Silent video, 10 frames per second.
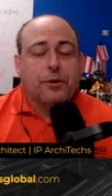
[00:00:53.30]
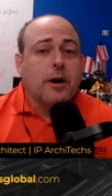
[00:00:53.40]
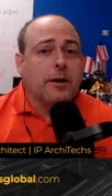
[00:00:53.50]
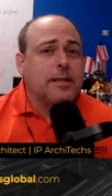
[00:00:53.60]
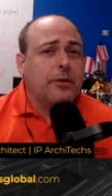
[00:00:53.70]
with
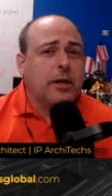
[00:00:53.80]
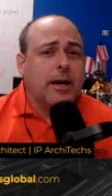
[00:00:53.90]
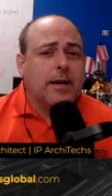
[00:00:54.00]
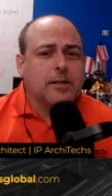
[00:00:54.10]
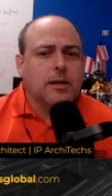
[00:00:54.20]
connectivity
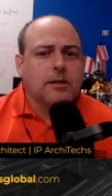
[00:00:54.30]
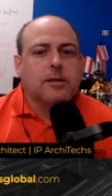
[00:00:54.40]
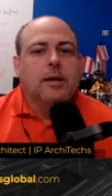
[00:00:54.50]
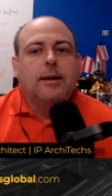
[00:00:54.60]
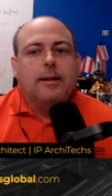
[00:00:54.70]
and
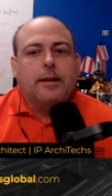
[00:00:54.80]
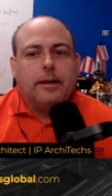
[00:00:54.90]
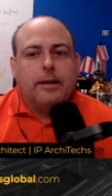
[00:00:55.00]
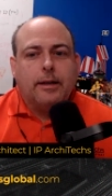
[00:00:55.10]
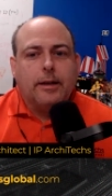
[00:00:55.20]
access,
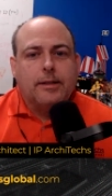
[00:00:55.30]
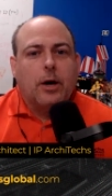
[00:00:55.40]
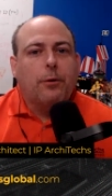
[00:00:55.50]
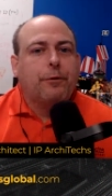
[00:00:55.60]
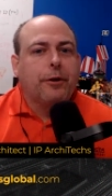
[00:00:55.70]
it's
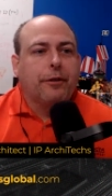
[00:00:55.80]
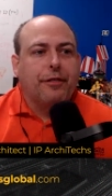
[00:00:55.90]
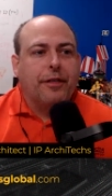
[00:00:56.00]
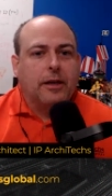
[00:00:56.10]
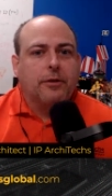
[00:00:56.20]
helpful to
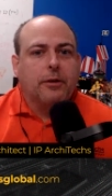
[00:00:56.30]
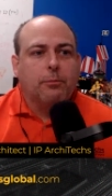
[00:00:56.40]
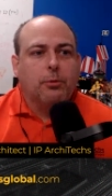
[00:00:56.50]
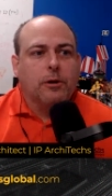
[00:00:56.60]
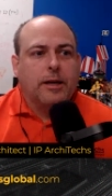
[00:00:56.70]
think of it
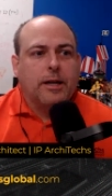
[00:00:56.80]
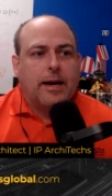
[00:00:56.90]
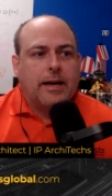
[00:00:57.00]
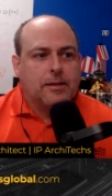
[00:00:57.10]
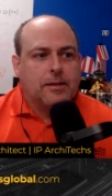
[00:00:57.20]
more like an
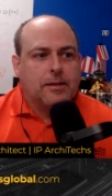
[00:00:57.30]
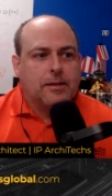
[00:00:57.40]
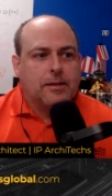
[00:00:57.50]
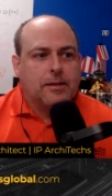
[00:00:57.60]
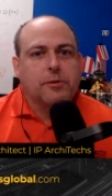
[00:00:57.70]
asset and
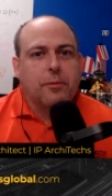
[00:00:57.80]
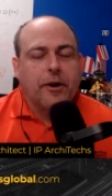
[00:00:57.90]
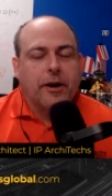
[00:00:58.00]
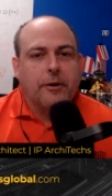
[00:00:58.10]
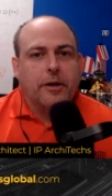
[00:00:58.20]
a service
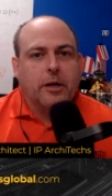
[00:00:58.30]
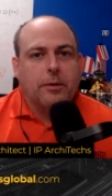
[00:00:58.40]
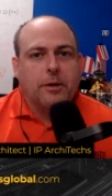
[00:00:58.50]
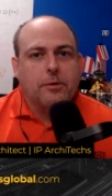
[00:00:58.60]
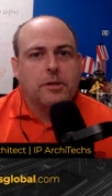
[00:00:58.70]
provider that
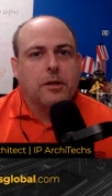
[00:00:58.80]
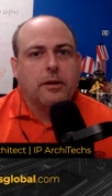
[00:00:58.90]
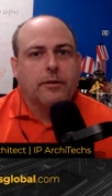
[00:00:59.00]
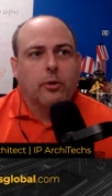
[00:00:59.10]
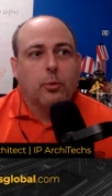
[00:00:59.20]
can be used to
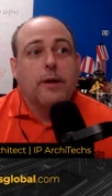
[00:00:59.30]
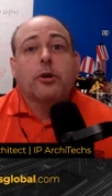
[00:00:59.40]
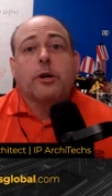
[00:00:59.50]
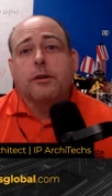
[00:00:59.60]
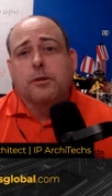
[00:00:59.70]
deliver
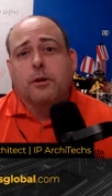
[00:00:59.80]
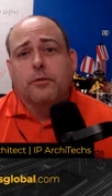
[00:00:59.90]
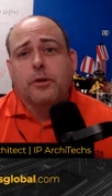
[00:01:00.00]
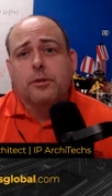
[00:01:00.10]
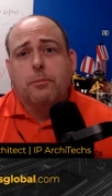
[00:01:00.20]
whatever kind of
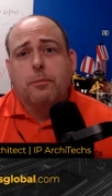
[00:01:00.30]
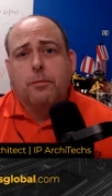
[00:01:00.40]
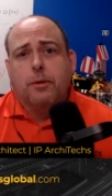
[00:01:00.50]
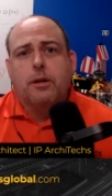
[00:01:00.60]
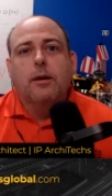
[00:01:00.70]
service you
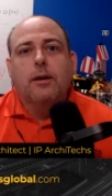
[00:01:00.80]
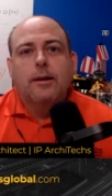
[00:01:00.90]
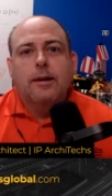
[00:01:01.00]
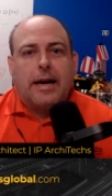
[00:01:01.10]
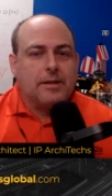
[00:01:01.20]
might be
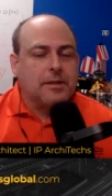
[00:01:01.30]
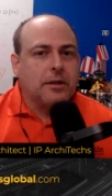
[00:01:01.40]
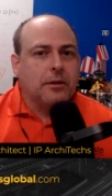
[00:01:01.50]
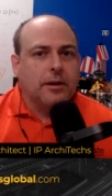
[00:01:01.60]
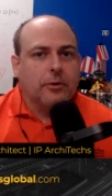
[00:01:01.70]
asked
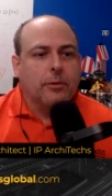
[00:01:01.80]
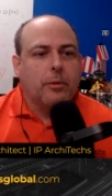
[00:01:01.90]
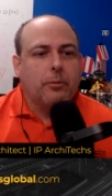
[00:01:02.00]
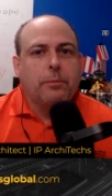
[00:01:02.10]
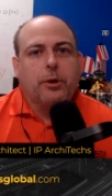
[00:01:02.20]
to deliver.
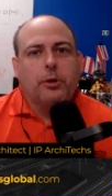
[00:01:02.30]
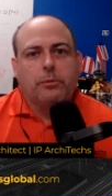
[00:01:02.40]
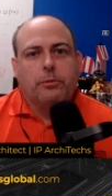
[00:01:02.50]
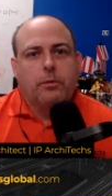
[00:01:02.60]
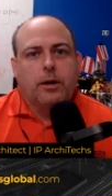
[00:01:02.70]
When we
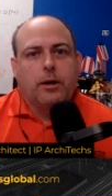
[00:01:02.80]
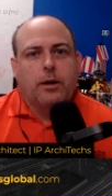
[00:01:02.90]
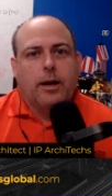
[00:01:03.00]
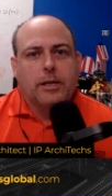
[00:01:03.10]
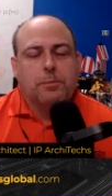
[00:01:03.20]
build
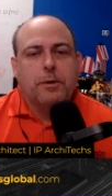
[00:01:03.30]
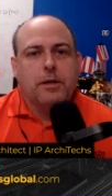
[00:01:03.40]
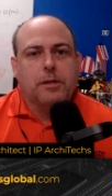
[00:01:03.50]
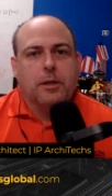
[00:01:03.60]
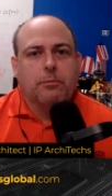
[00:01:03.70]
uh,
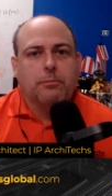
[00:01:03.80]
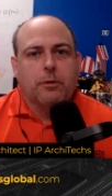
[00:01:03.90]
ISPs that